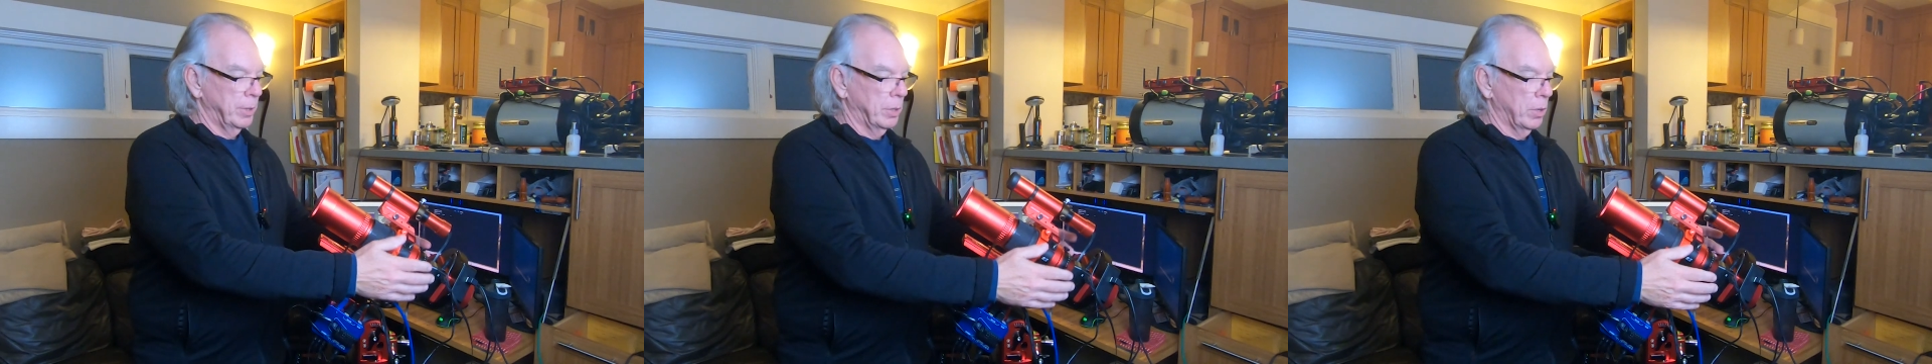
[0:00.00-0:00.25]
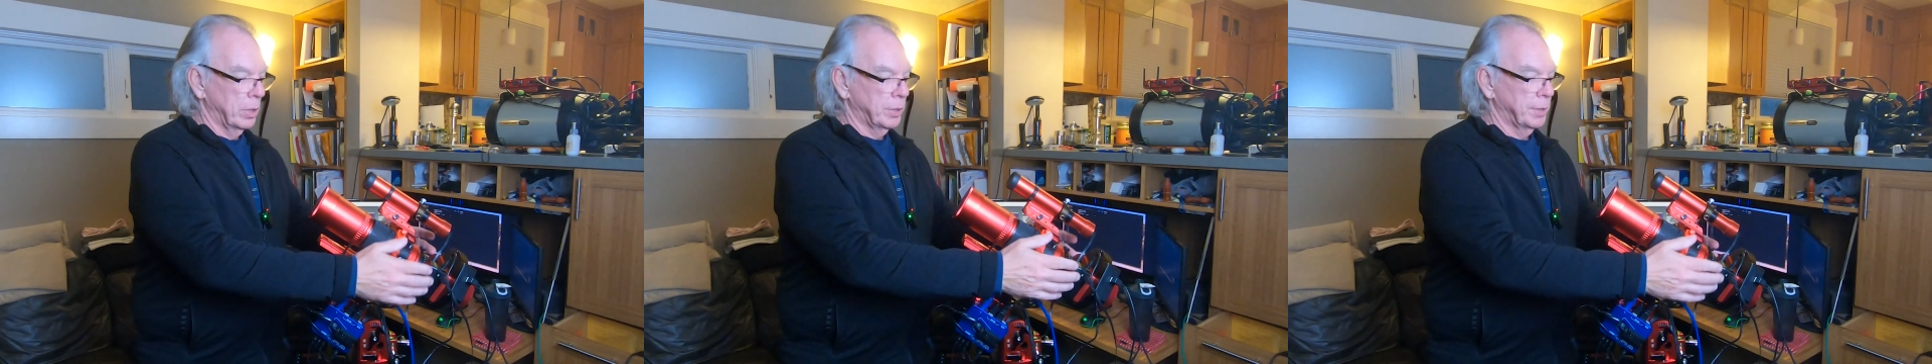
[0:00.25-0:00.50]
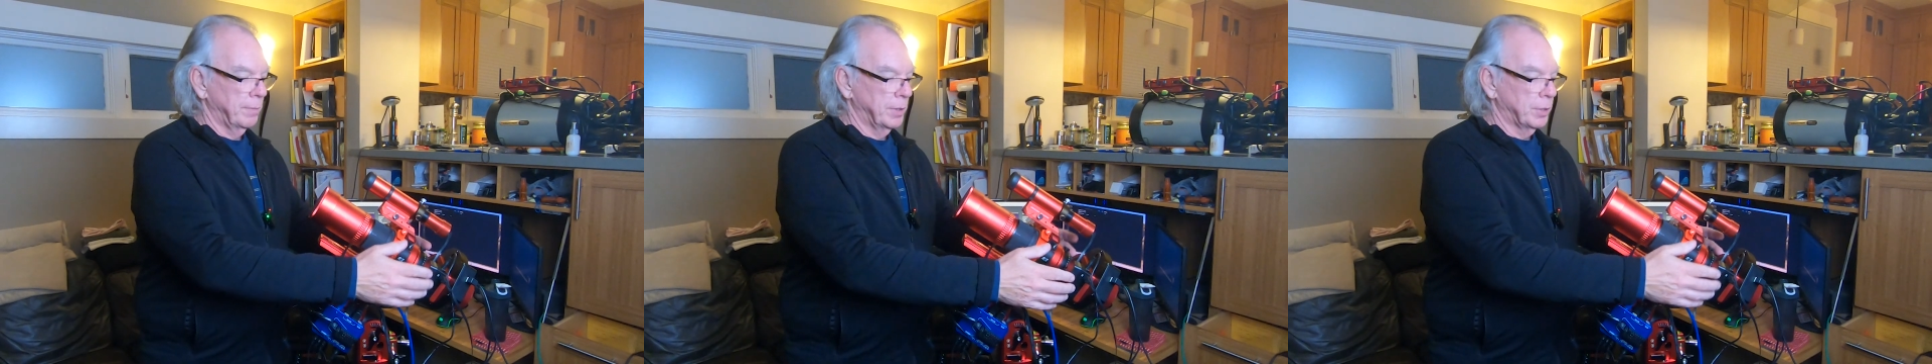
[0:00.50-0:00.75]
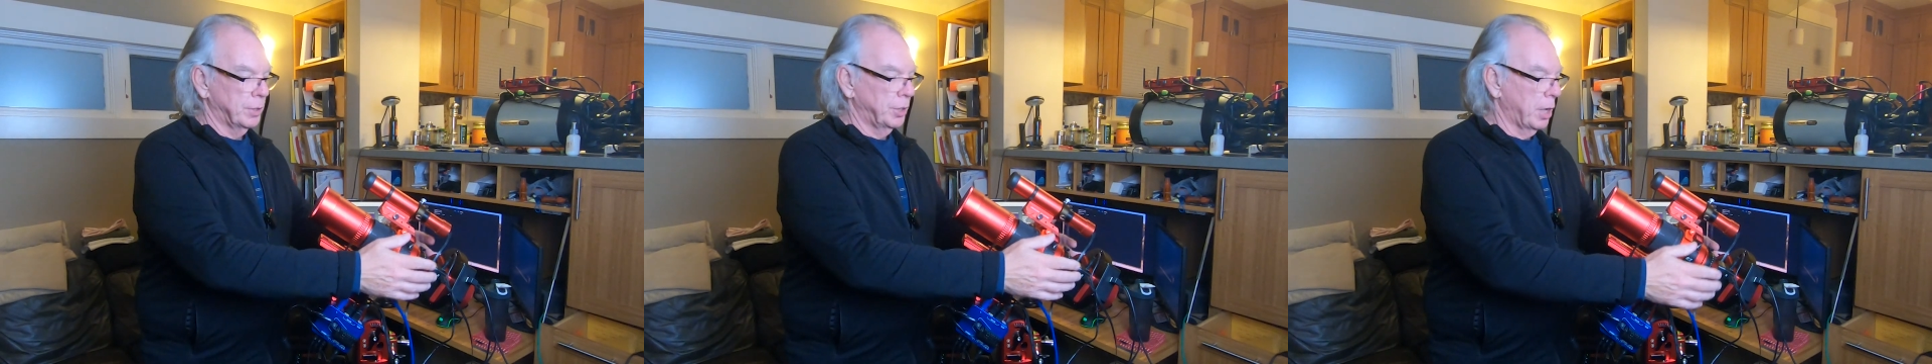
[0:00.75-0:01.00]
because of
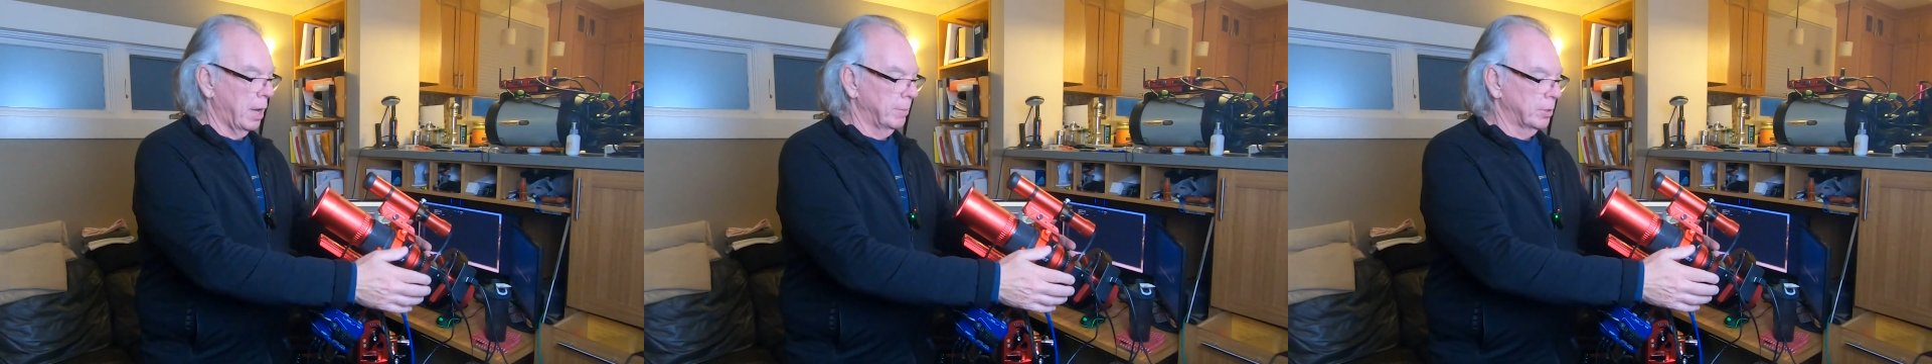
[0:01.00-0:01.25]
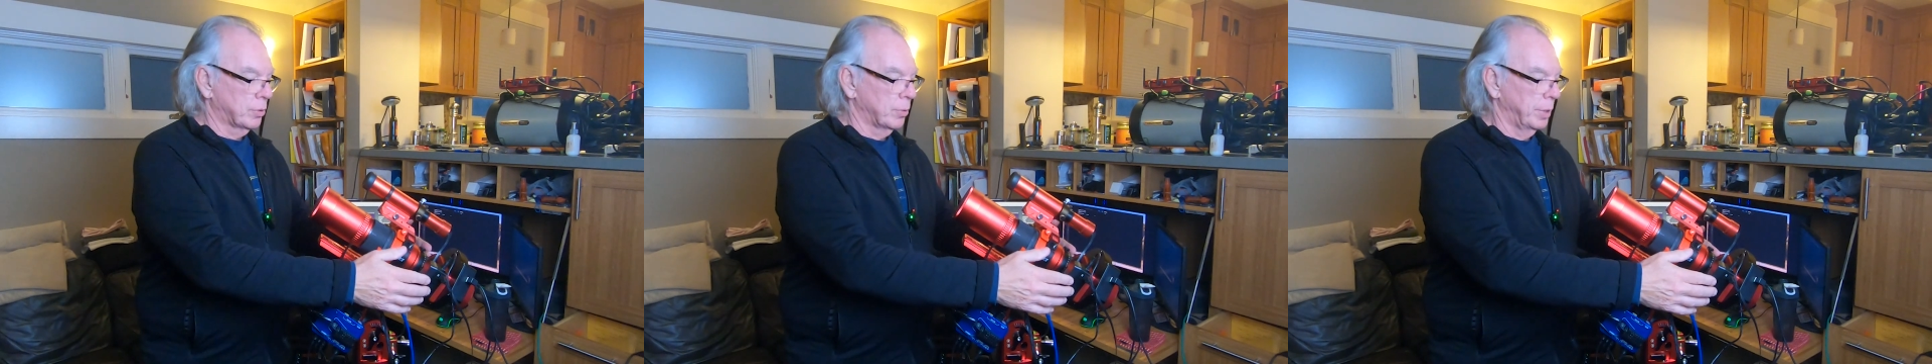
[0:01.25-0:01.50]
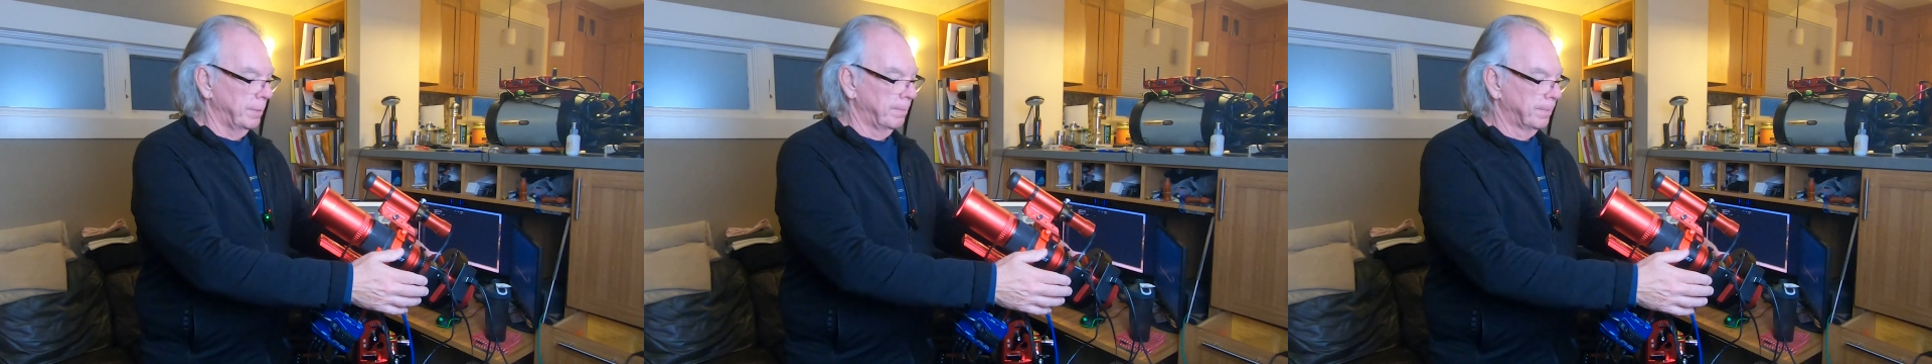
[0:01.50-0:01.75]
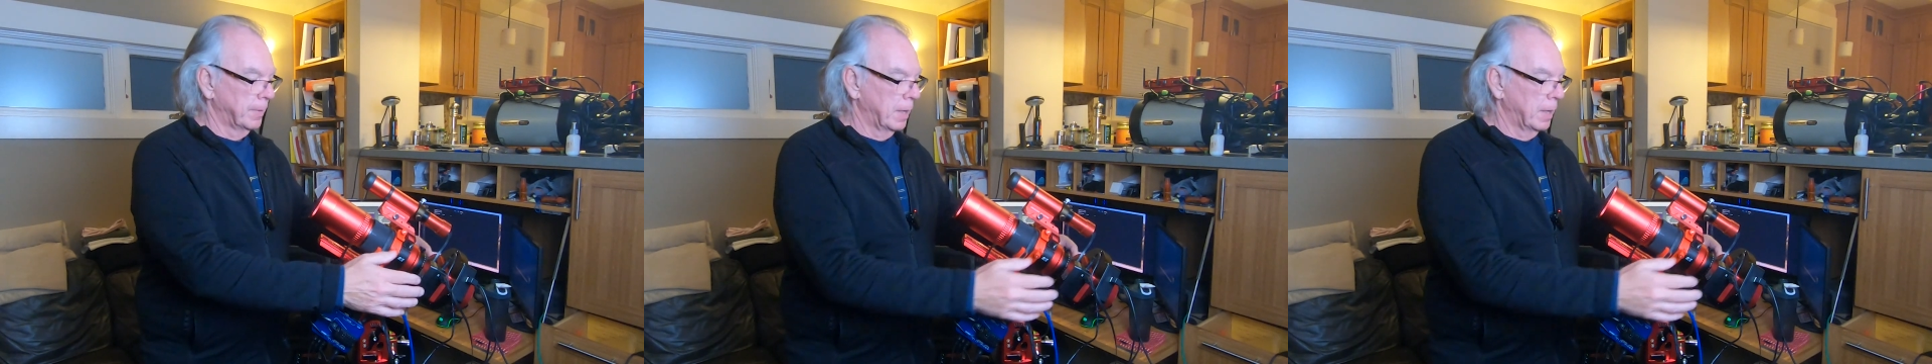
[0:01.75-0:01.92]
its geometry,